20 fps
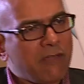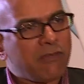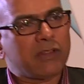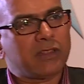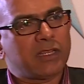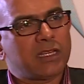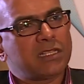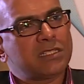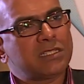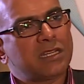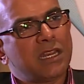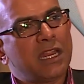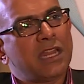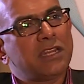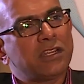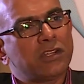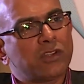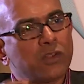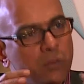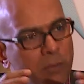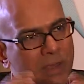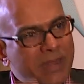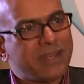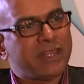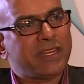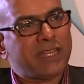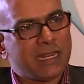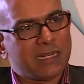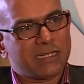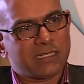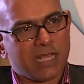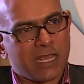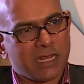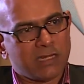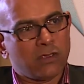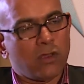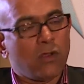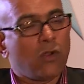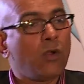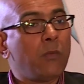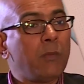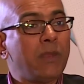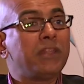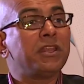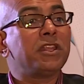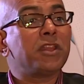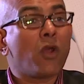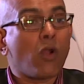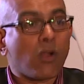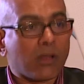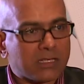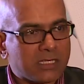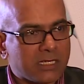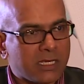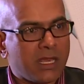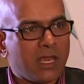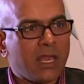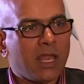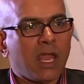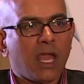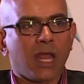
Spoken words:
everything is related to material science or meteorology.